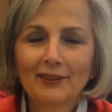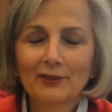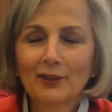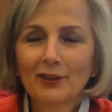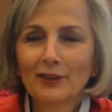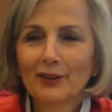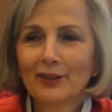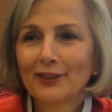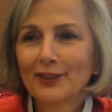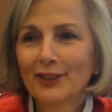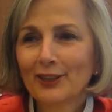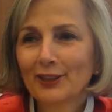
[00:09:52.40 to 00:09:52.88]

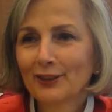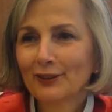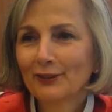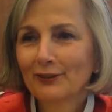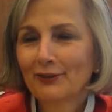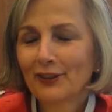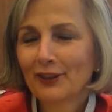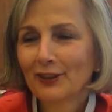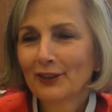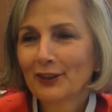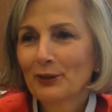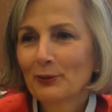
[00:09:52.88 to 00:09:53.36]
until
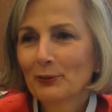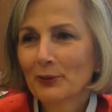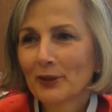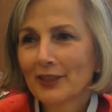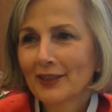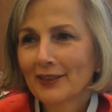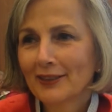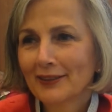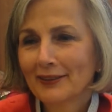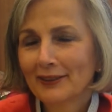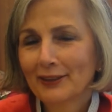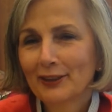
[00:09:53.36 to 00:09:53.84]
fairly
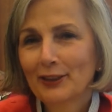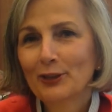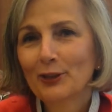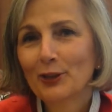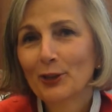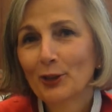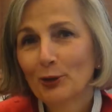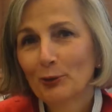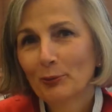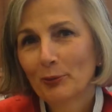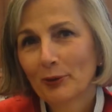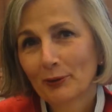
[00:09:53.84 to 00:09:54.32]
recently,
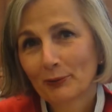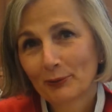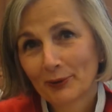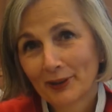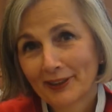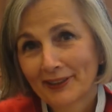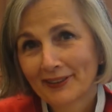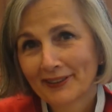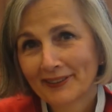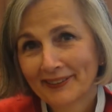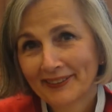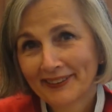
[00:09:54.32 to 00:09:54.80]
no, but
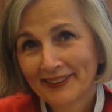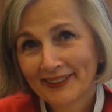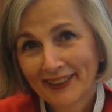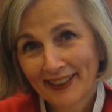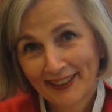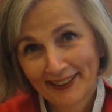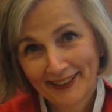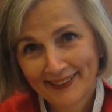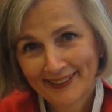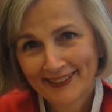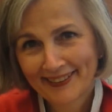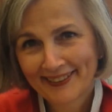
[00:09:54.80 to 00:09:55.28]
recently,
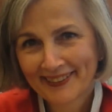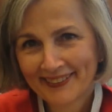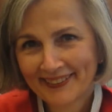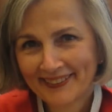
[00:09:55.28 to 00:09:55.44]
yes.